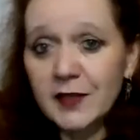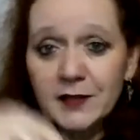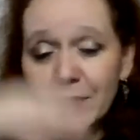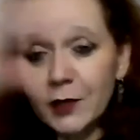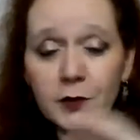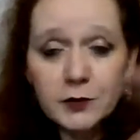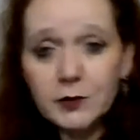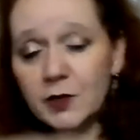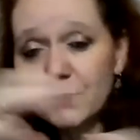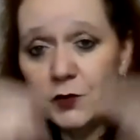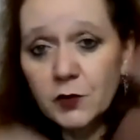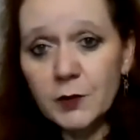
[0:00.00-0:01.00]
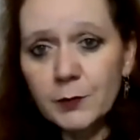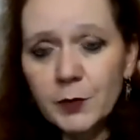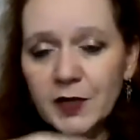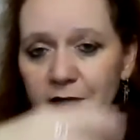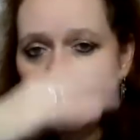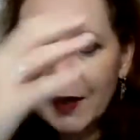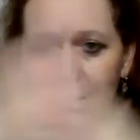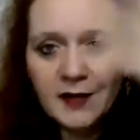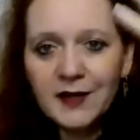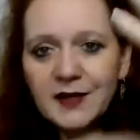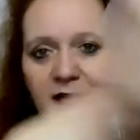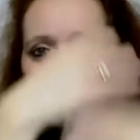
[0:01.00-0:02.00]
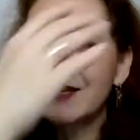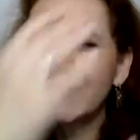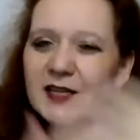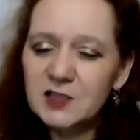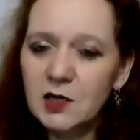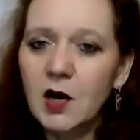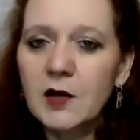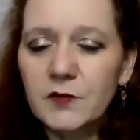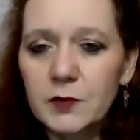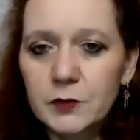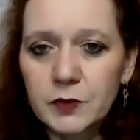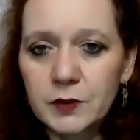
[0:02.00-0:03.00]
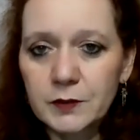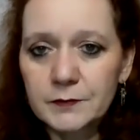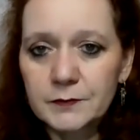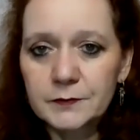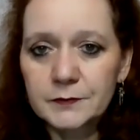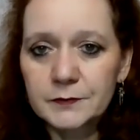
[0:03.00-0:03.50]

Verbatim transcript: and then they're going to give you input, and then it gets convoluted.